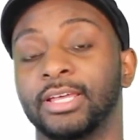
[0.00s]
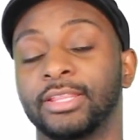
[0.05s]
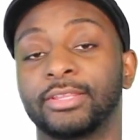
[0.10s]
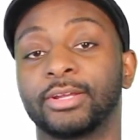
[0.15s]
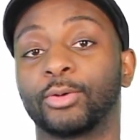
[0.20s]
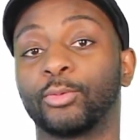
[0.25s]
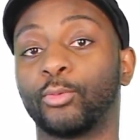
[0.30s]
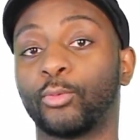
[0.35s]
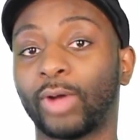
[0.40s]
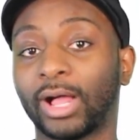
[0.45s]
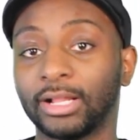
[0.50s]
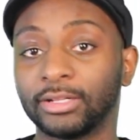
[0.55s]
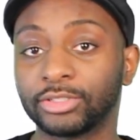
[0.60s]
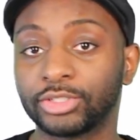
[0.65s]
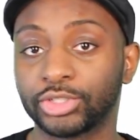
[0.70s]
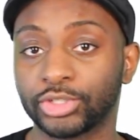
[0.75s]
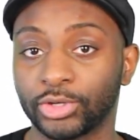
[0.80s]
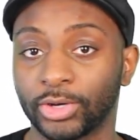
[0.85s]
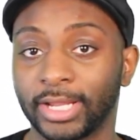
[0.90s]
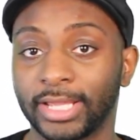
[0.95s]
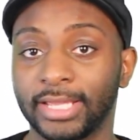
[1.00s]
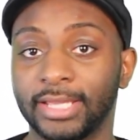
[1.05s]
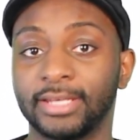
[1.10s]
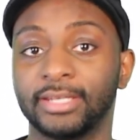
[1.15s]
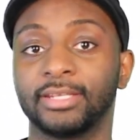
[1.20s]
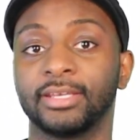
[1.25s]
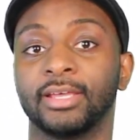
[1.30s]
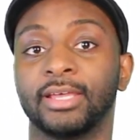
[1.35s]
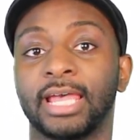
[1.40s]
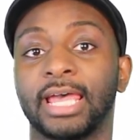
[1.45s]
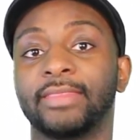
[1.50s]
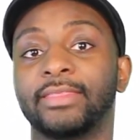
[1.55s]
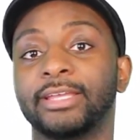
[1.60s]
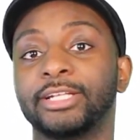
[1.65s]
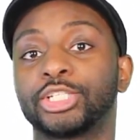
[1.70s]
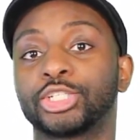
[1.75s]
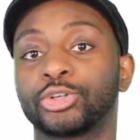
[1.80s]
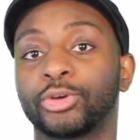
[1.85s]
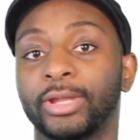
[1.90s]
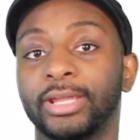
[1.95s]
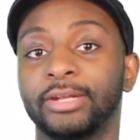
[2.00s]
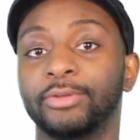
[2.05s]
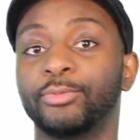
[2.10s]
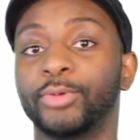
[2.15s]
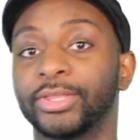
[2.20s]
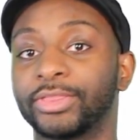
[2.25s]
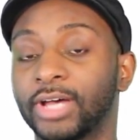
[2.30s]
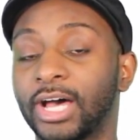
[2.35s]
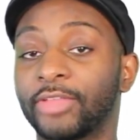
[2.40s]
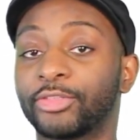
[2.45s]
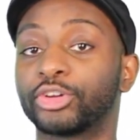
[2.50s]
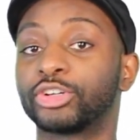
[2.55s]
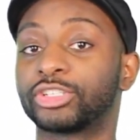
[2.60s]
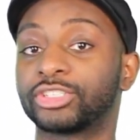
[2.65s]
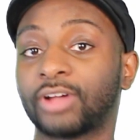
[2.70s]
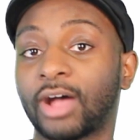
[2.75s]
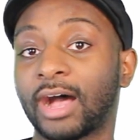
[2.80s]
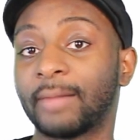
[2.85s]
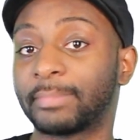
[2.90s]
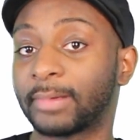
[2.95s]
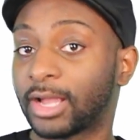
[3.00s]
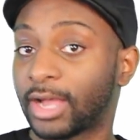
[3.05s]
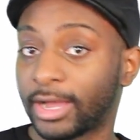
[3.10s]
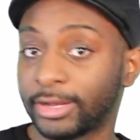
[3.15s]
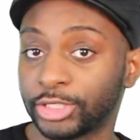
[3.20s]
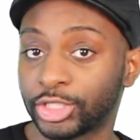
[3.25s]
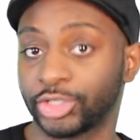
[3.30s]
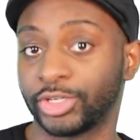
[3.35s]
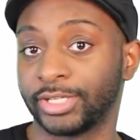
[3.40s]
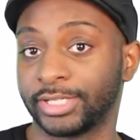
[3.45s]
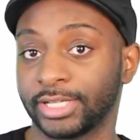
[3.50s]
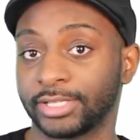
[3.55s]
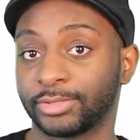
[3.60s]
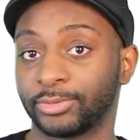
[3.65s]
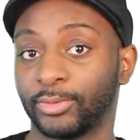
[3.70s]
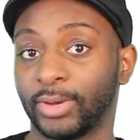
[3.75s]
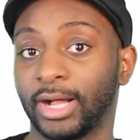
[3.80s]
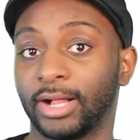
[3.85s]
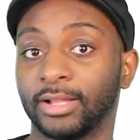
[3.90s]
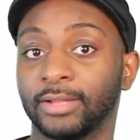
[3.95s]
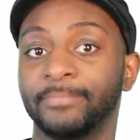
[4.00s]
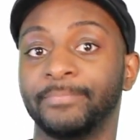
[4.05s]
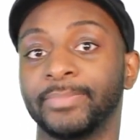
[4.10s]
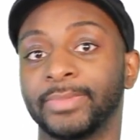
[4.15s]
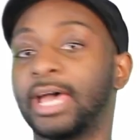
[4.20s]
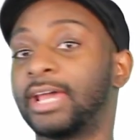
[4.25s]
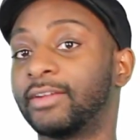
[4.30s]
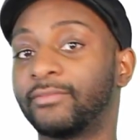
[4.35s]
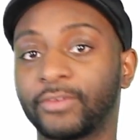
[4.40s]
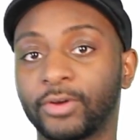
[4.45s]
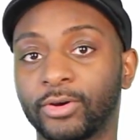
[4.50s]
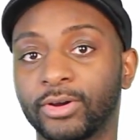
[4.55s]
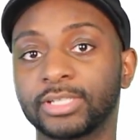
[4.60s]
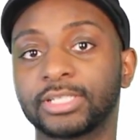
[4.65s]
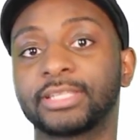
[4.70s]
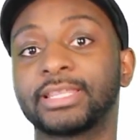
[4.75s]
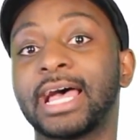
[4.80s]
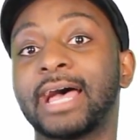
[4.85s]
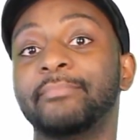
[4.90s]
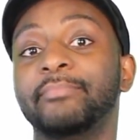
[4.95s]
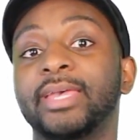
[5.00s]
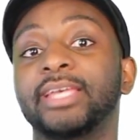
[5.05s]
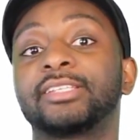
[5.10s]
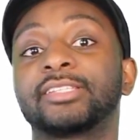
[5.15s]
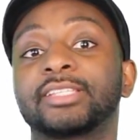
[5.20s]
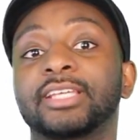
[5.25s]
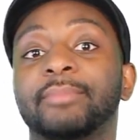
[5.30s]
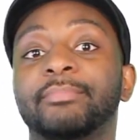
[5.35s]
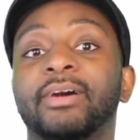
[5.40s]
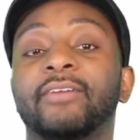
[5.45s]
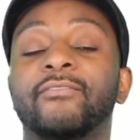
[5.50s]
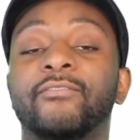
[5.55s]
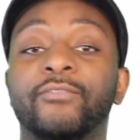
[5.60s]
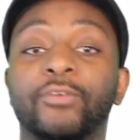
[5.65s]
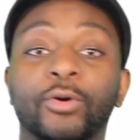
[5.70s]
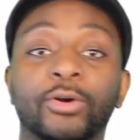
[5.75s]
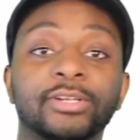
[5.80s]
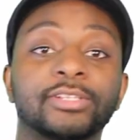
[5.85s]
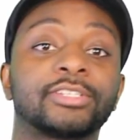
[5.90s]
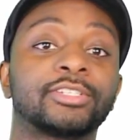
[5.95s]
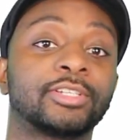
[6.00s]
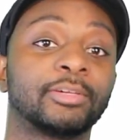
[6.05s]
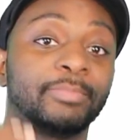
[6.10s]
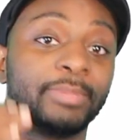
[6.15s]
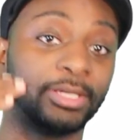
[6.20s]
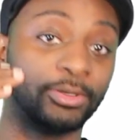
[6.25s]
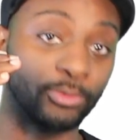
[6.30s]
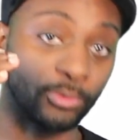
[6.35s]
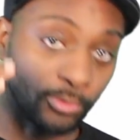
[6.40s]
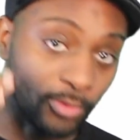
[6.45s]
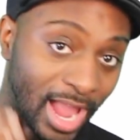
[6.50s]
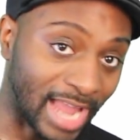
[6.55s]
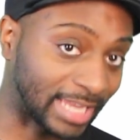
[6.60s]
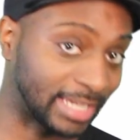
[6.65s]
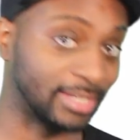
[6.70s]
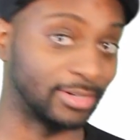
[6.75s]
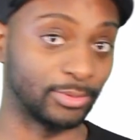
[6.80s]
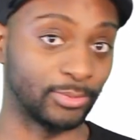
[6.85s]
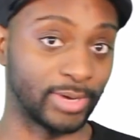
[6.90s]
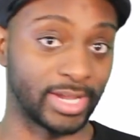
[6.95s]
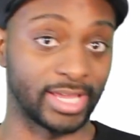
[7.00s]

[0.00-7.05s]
They're well trained and they train with other top countries as well, and of course, that makes them a force to be reckoned